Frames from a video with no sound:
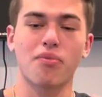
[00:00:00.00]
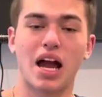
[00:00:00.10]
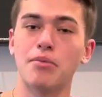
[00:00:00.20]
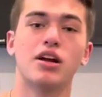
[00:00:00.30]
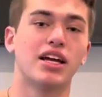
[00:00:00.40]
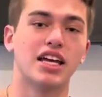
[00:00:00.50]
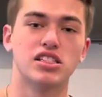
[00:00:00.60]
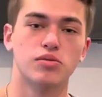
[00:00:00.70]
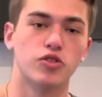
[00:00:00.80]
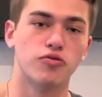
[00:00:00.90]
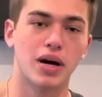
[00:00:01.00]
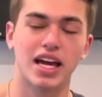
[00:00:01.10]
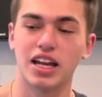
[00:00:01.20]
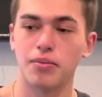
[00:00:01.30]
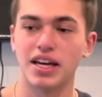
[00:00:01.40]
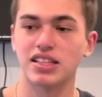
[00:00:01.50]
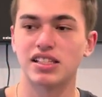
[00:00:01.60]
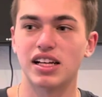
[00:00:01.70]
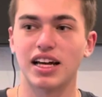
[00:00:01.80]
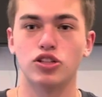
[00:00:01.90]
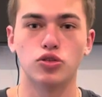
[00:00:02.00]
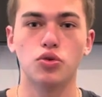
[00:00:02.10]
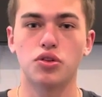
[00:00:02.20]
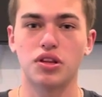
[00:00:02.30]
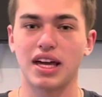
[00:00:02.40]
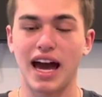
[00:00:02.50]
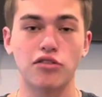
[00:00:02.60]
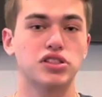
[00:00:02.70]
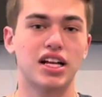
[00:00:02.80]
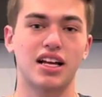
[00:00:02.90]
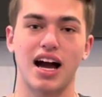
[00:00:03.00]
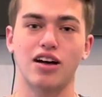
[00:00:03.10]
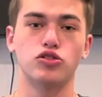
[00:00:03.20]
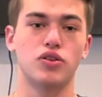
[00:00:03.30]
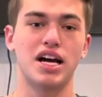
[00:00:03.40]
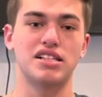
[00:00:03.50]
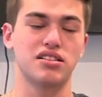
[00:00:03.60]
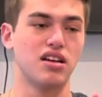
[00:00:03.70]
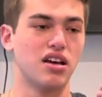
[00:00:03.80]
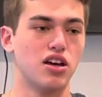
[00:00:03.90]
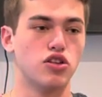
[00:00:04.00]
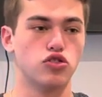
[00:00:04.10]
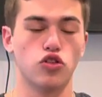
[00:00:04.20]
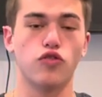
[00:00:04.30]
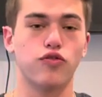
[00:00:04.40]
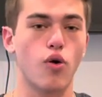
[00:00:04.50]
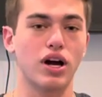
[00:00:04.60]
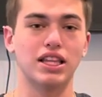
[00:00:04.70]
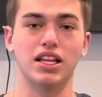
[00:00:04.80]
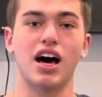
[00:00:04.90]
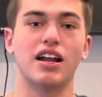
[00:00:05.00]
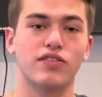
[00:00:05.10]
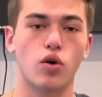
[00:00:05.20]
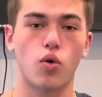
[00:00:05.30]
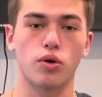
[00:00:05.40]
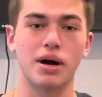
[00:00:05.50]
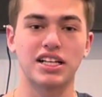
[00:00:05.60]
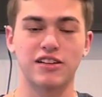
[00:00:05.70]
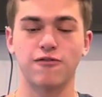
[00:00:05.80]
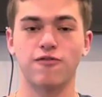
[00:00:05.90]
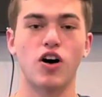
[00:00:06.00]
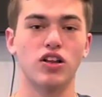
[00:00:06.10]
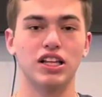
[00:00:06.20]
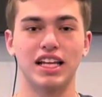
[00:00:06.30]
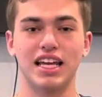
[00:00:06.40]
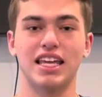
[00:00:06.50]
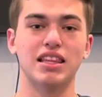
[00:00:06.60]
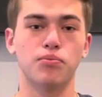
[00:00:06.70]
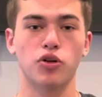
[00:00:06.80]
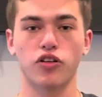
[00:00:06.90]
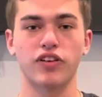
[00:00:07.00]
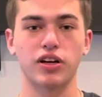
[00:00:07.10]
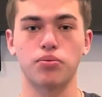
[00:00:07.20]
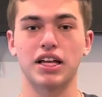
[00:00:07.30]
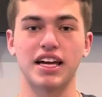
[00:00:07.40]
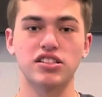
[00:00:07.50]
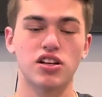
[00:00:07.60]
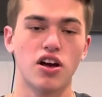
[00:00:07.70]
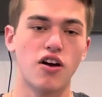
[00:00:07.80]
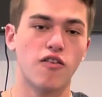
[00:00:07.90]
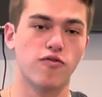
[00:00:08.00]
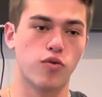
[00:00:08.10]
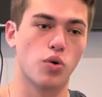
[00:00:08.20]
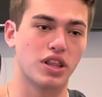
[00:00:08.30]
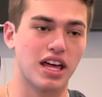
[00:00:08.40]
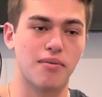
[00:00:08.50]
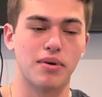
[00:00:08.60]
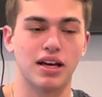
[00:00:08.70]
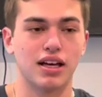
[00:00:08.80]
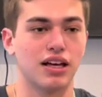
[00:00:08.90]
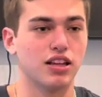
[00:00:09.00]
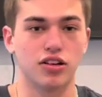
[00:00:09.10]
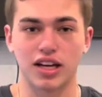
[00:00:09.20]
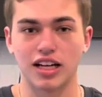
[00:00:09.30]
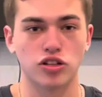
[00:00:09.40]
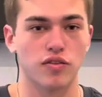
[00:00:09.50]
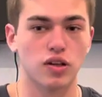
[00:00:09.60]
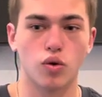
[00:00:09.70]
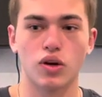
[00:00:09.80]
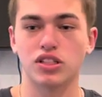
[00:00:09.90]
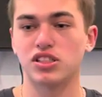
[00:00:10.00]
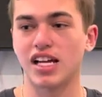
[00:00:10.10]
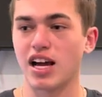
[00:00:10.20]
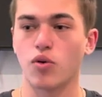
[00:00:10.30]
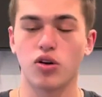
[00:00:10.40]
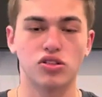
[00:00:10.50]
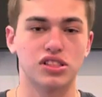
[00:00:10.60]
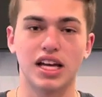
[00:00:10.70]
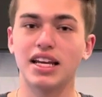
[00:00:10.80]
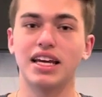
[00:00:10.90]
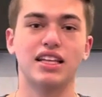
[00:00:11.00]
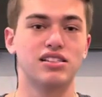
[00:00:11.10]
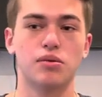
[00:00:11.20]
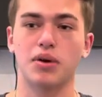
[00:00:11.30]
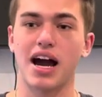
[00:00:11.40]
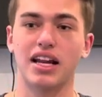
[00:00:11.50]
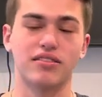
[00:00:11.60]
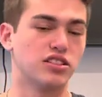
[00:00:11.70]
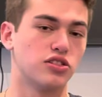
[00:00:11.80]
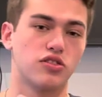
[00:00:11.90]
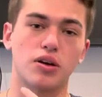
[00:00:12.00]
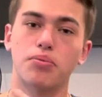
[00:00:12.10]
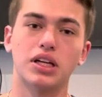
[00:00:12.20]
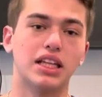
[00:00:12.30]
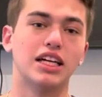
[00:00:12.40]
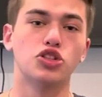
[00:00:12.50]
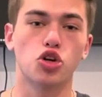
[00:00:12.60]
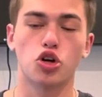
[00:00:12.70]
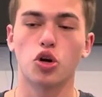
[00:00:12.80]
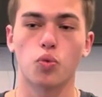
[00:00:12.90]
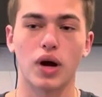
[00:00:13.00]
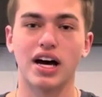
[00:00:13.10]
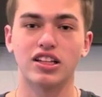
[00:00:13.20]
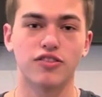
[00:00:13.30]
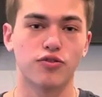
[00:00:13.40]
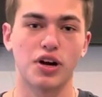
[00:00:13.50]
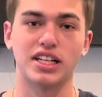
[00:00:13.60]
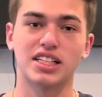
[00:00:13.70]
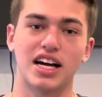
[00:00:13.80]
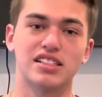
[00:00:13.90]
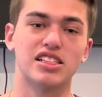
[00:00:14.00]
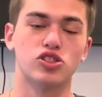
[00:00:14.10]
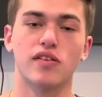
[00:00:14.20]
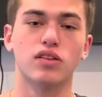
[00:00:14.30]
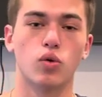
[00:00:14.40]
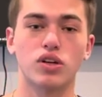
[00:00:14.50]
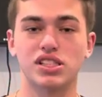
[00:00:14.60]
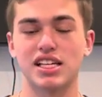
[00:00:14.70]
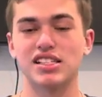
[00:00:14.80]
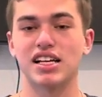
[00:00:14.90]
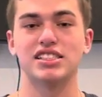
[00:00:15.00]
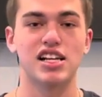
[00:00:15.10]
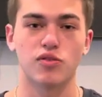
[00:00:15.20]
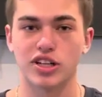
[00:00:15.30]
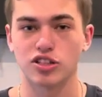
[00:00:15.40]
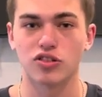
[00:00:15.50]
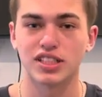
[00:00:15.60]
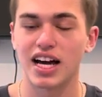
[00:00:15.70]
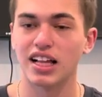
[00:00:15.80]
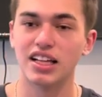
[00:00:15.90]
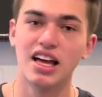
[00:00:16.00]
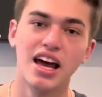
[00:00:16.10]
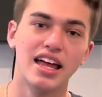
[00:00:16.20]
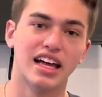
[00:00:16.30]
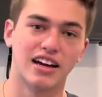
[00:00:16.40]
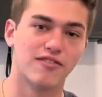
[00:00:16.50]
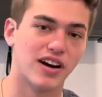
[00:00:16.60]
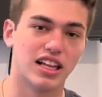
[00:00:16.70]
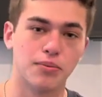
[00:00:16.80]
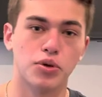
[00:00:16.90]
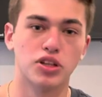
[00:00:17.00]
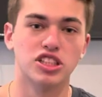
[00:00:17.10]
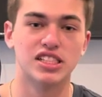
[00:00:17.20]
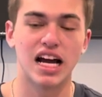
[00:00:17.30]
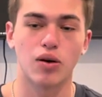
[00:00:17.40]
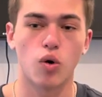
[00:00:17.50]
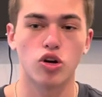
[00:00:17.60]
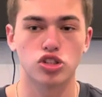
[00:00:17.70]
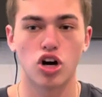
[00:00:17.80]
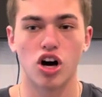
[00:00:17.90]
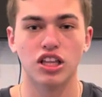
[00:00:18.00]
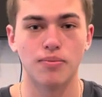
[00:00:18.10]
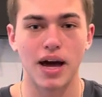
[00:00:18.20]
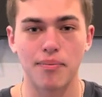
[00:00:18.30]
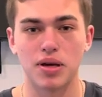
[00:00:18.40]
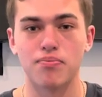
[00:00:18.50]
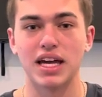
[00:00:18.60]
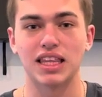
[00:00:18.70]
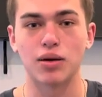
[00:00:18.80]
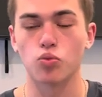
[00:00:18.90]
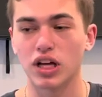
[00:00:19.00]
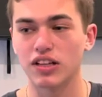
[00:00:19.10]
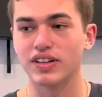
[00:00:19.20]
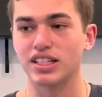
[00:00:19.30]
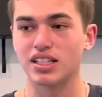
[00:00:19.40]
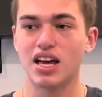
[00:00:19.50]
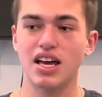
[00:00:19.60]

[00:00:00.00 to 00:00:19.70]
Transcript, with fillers: I'm not against the move by any means. And I do think outside of Kyle Trask, so far a lot of quarterbacks have fallen in the perfect place for them. Looking at Trevor Lawrence, Jaguars, they need some guy to just completely turn around their franchise. And Trevor Lawrence is that generational talent that can finally put the Jaguars on the map and make them relevant.